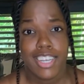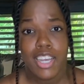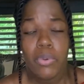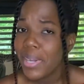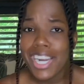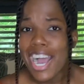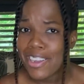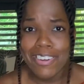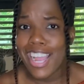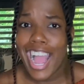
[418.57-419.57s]
we're not
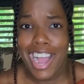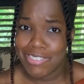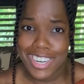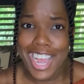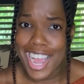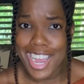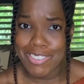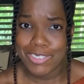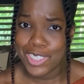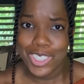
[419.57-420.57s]
going to have that
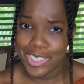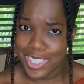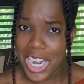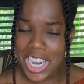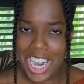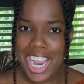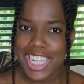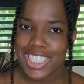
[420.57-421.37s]
happen to you, alright?